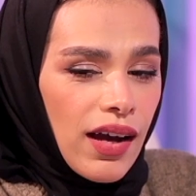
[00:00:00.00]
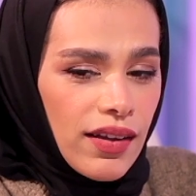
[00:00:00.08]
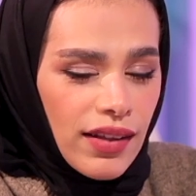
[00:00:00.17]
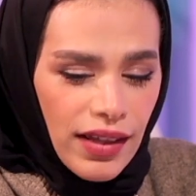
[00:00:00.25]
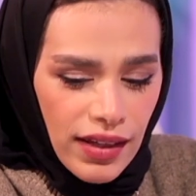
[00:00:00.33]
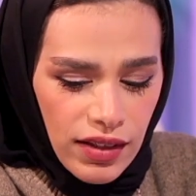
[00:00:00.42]

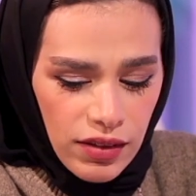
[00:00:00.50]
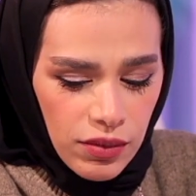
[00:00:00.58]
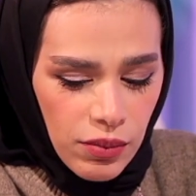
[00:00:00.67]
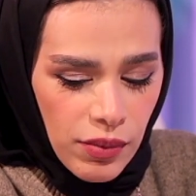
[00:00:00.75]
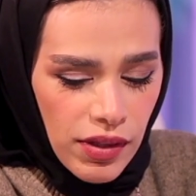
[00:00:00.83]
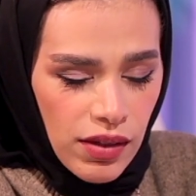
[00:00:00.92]
like
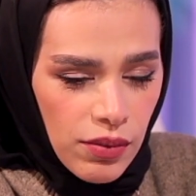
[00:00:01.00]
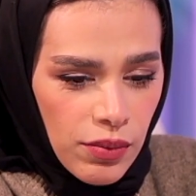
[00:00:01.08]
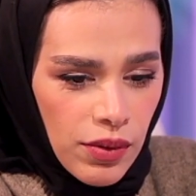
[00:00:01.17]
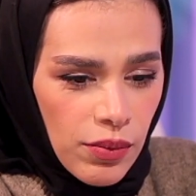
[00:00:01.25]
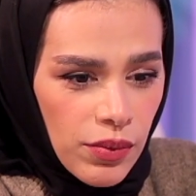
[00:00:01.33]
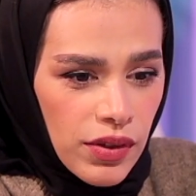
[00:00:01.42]

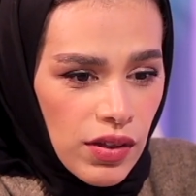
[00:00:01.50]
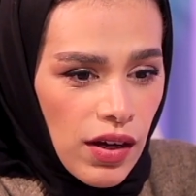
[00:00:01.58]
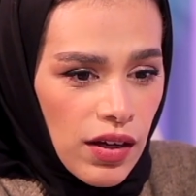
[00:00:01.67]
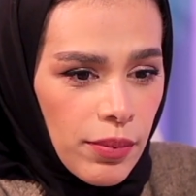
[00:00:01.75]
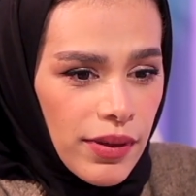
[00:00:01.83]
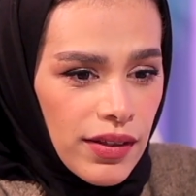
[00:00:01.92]
when we
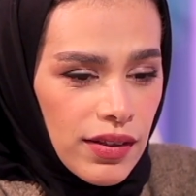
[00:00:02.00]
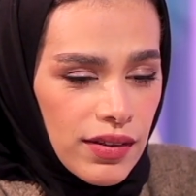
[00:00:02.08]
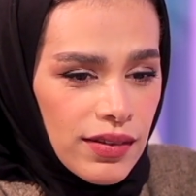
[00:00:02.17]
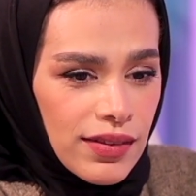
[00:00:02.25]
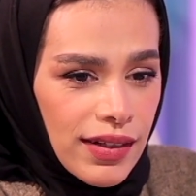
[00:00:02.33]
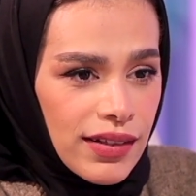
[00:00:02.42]
talk about
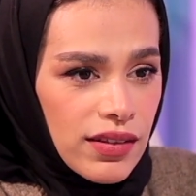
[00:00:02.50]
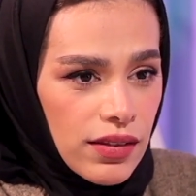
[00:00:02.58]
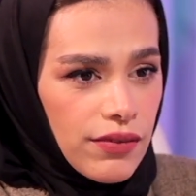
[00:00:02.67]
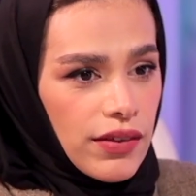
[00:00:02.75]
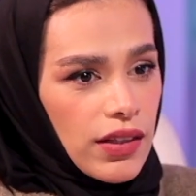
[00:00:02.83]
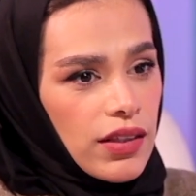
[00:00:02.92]

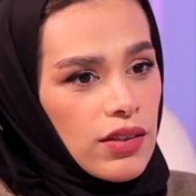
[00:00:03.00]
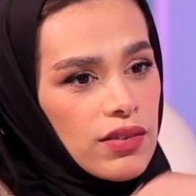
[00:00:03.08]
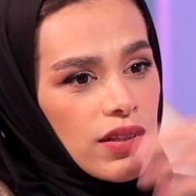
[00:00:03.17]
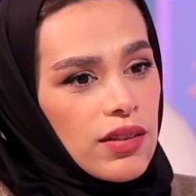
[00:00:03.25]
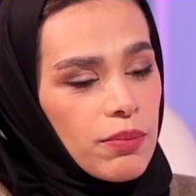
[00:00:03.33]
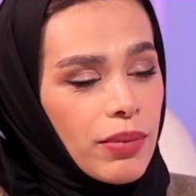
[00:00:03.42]
scientifically, you
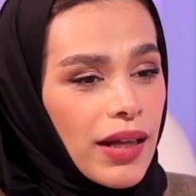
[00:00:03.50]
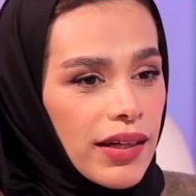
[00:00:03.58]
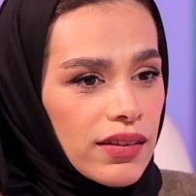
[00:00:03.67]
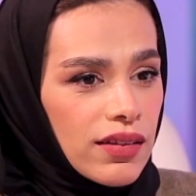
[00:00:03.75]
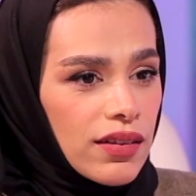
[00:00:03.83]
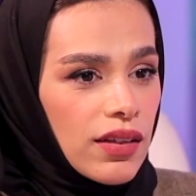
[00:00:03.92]
said
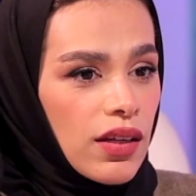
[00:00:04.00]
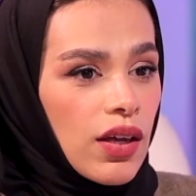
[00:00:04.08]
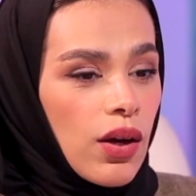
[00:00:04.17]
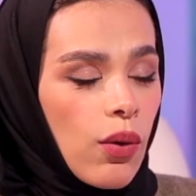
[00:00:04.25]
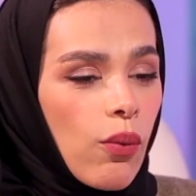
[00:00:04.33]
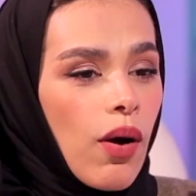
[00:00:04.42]
plants.
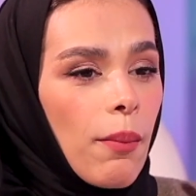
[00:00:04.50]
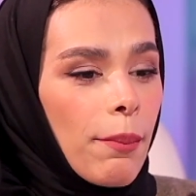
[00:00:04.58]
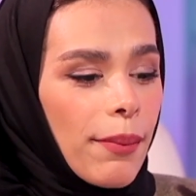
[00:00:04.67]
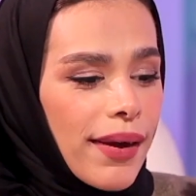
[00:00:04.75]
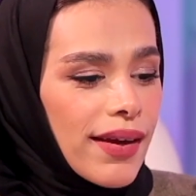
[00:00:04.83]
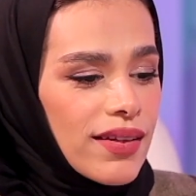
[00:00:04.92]
What
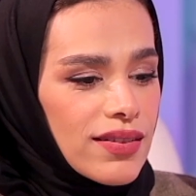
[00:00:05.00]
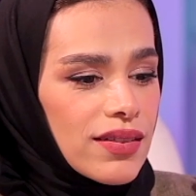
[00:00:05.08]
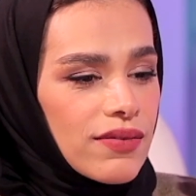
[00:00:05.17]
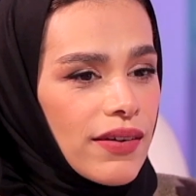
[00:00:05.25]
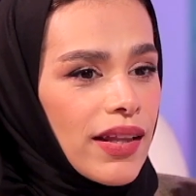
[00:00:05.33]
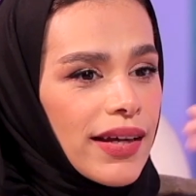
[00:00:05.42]
makes
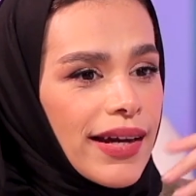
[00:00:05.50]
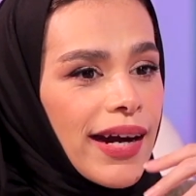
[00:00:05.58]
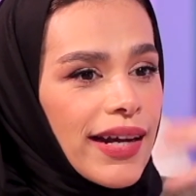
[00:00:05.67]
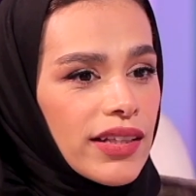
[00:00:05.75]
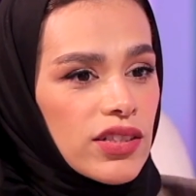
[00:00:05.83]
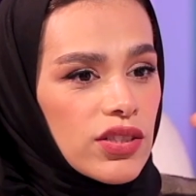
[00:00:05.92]
Failaka
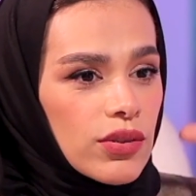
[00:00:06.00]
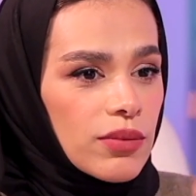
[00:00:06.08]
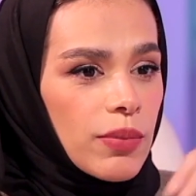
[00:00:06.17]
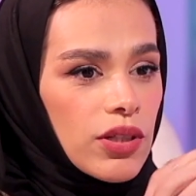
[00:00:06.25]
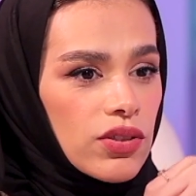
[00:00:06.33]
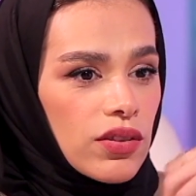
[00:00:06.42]
Island so
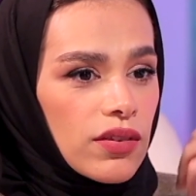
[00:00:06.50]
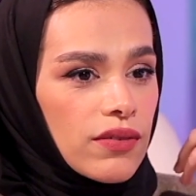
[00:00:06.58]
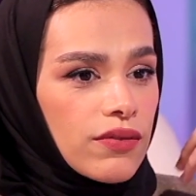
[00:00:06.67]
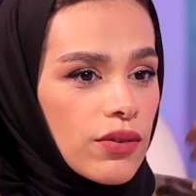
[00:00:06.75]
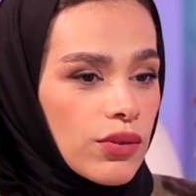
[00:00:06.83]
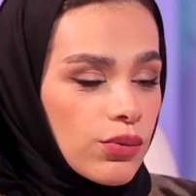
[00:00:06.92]
special
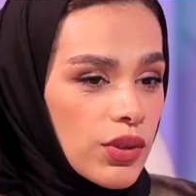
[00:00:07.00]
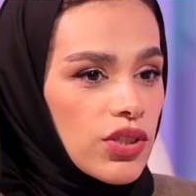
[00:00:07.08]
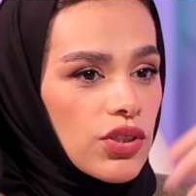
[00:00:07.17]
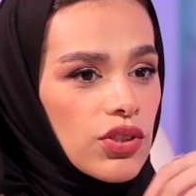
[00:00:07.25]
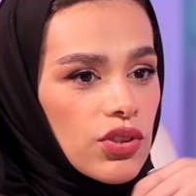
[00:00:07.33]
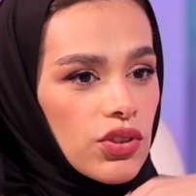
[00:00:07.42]
for
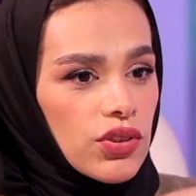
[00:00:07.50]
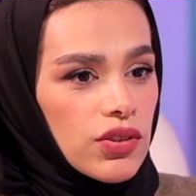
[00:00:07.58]
research?